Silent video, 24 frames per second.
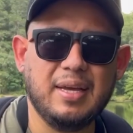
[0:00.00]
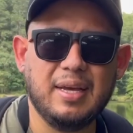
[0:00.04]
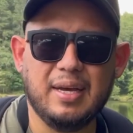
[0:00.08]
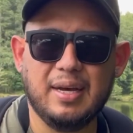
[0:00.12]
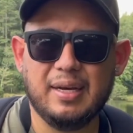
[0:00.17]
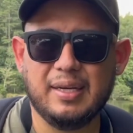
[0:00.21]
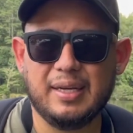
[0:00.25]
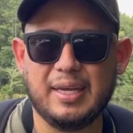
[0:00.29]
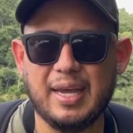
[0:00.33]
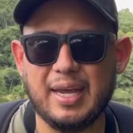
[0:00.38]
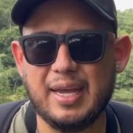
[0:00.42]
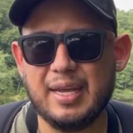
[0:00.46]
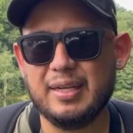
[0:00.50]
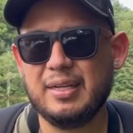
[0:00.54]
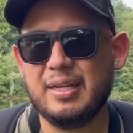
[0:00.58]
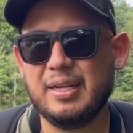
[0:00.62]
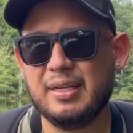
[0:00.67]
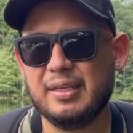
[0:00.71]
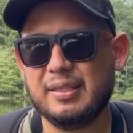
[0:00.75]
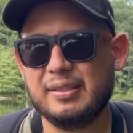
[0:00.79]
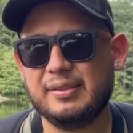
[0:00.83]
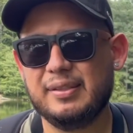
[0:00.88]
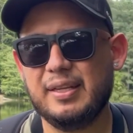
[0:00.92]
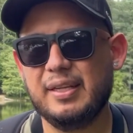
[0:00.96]

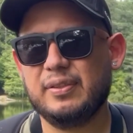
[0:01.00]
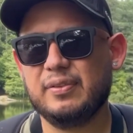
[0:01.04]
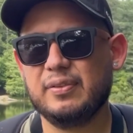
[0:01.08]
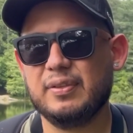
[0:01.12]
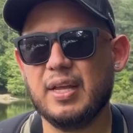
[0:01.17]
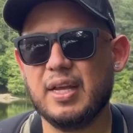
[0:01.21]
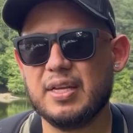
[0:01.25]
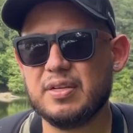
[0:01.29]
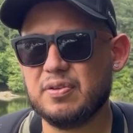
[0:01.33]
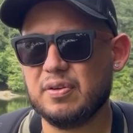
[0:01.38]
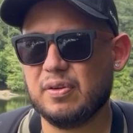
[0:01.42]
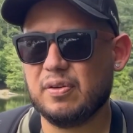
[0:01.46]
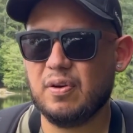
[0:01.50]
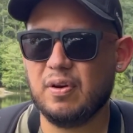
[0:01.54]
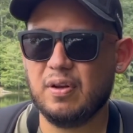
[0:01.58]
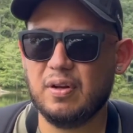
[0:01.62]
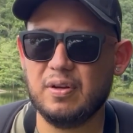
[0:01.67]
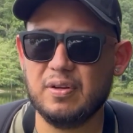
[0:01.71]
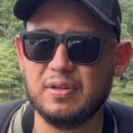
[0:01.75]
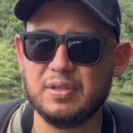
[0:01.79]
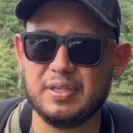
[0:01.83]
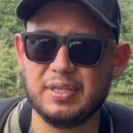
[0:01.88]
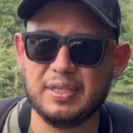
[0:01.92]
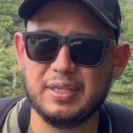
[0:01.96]
Again, stick to natural
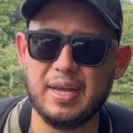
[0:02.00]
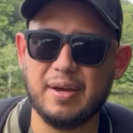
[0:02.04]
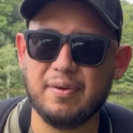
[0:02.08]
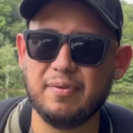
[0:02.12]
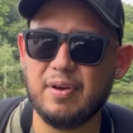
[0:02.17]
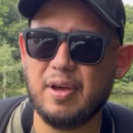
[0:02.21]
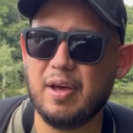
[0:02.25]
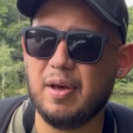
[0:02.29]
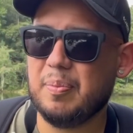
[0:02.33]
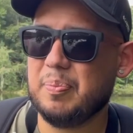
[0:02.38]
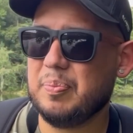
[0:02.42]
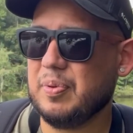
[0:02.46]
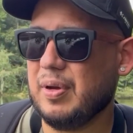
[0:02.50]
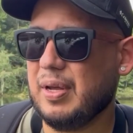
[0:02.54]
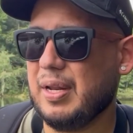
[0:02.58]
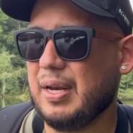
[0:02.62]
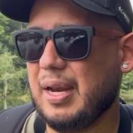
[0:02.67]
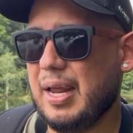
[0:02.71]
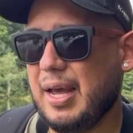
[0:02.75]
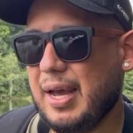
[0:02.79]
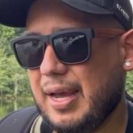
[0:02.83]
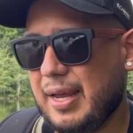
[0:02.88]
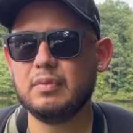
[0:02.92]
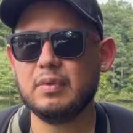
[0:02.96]
colors and that will help you a
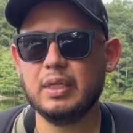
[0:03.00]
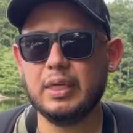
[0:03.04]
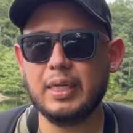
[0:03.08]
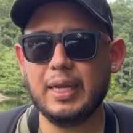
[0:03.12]
lot.